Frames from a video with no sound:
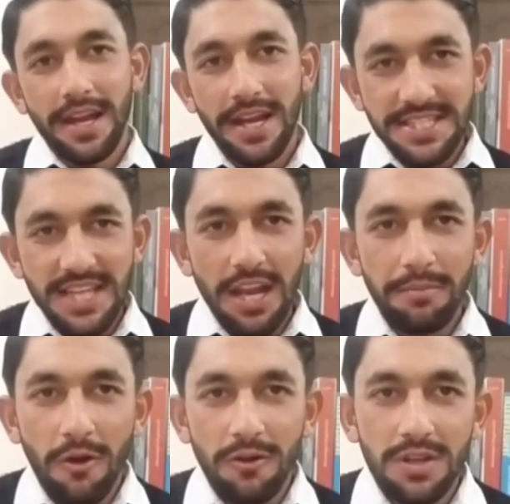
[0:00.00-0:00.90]
It's all
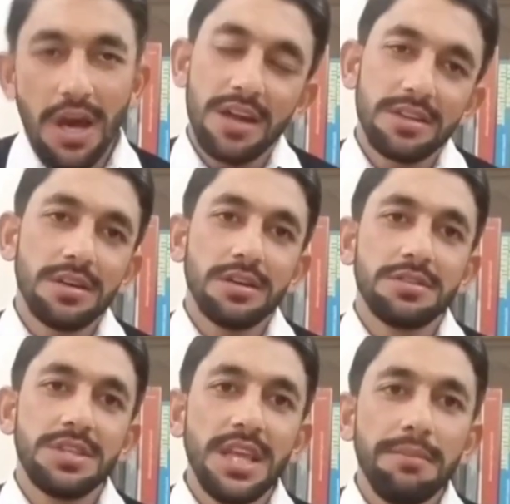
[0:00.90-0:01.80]
about,
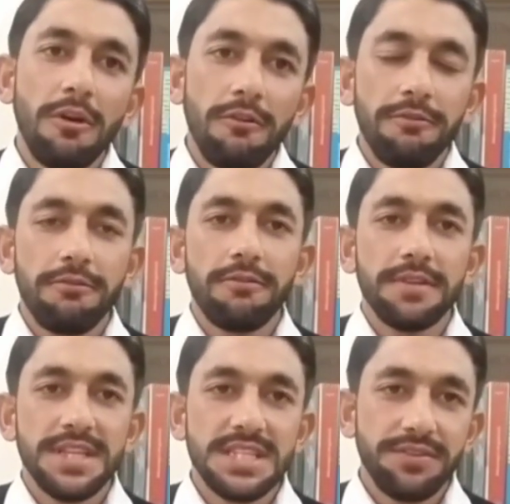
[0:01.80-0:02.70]
the theme of
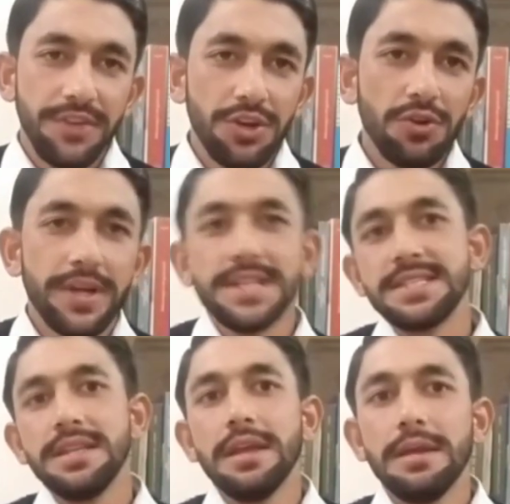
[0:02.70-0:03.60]
this video is
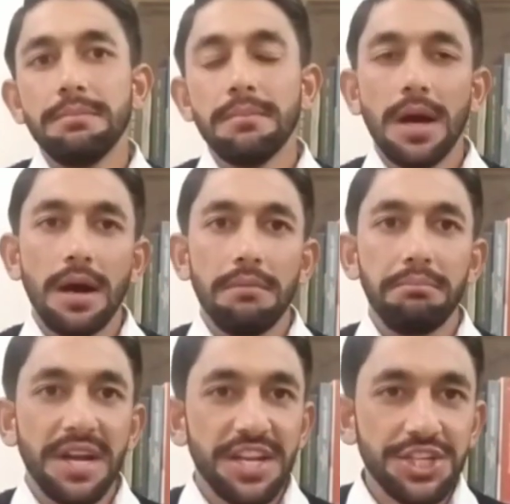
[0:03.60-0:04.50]
the
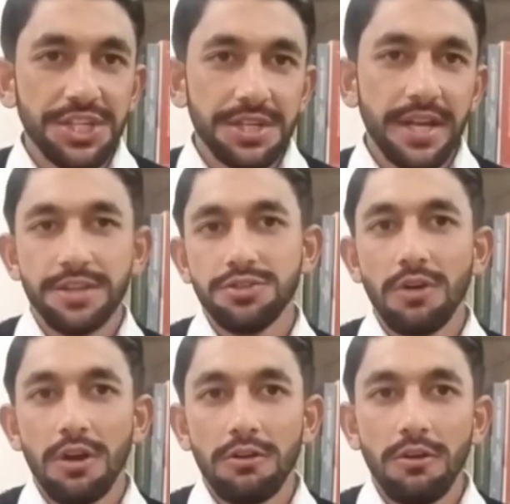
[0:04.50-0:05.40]
petition, as you
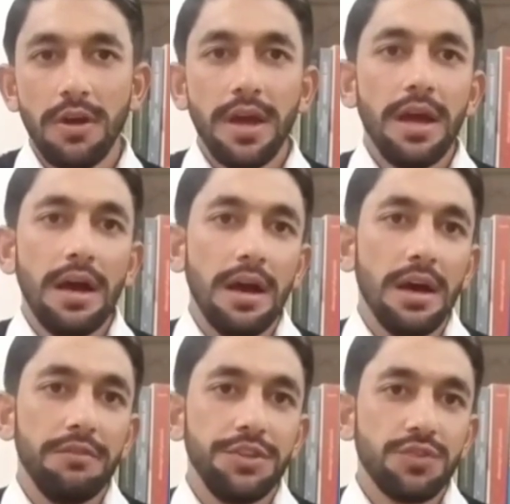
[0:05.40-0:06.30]
all know,
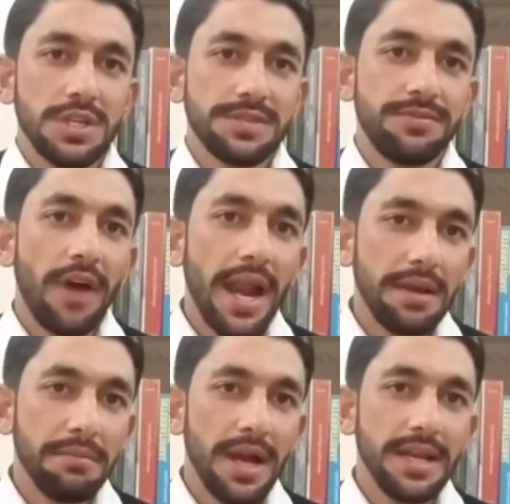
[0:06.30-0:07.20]
which was
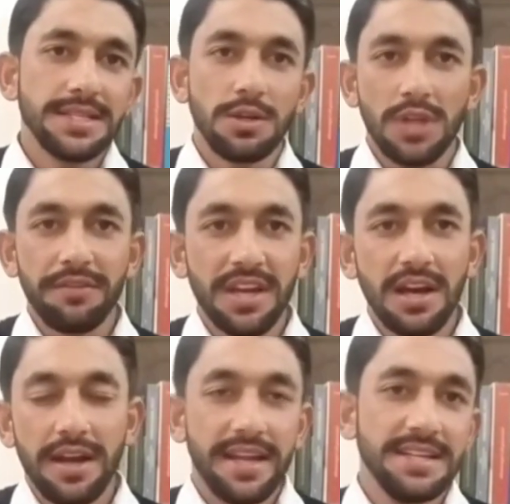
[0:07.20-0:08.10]
filed by South
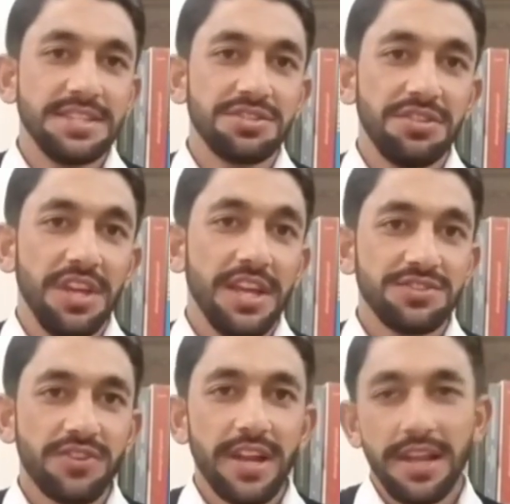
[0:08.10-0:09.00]
Africa against the
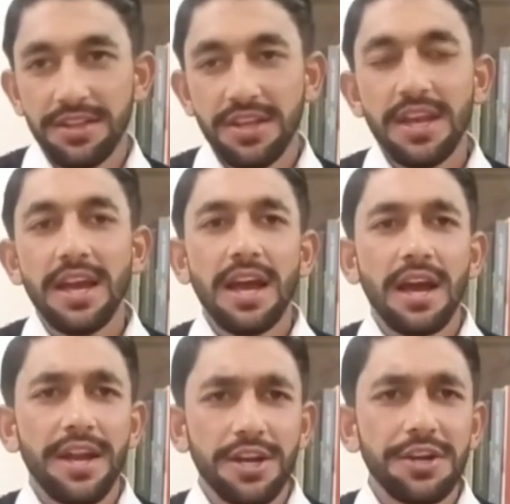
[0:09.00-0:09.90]
Israel in the
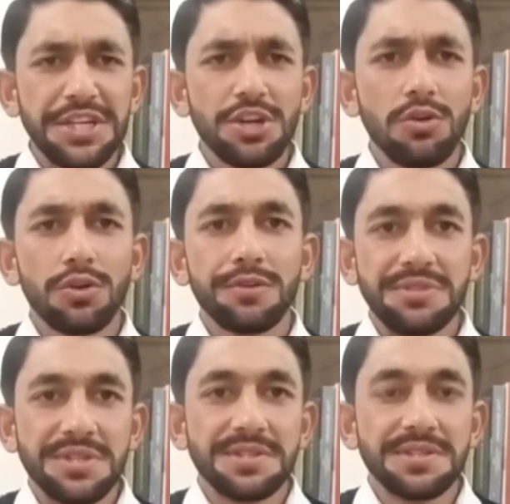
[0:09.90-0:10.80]
International Court of
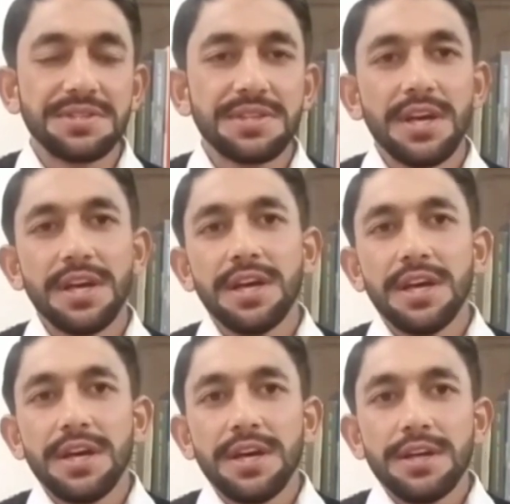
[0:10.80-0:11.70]
Justice.
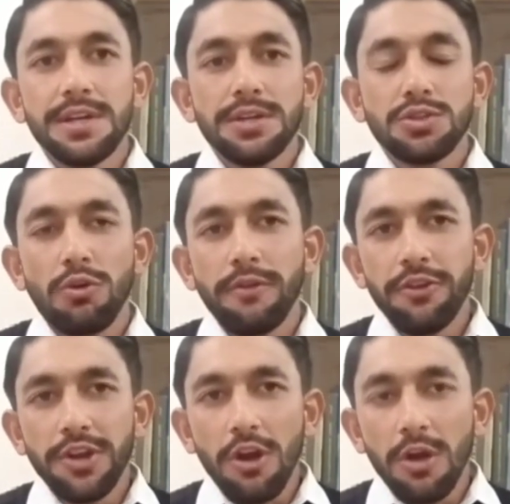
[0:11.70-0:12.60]
So if
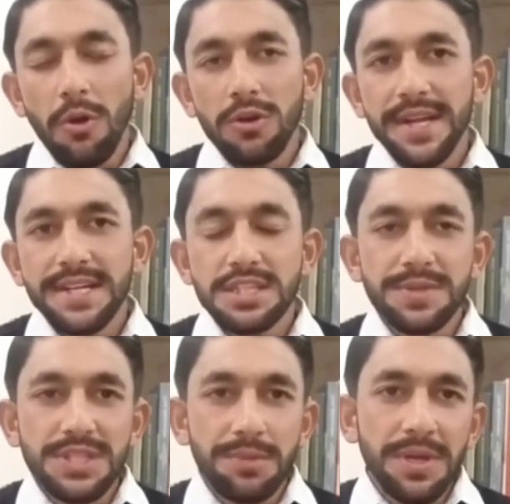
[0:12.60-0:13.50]
we talk about that
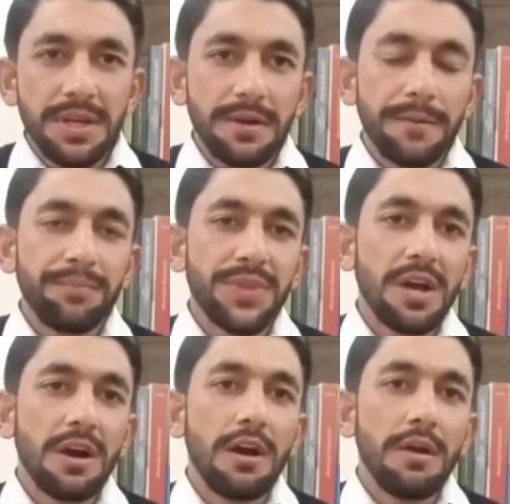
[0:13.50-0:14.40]
specific
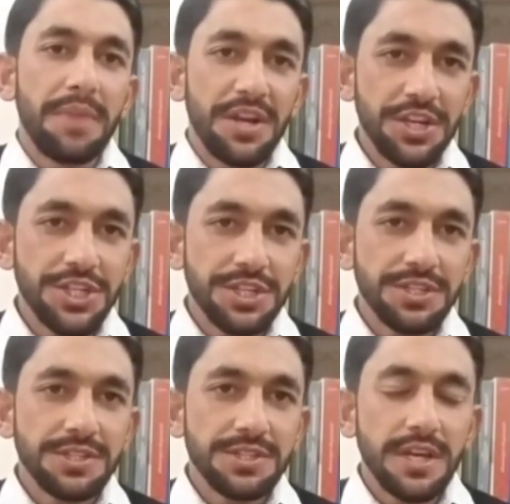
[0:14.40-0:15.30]

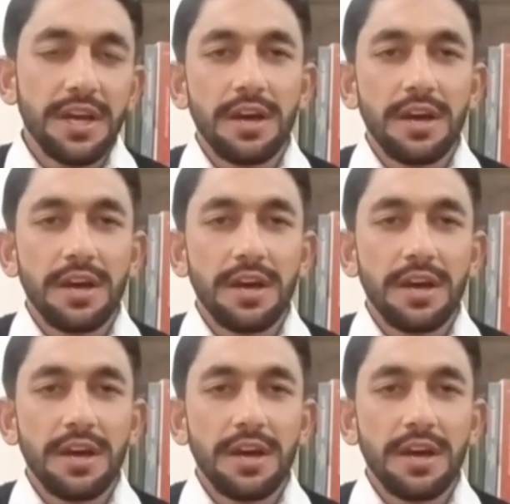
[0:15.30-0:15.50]
petitions,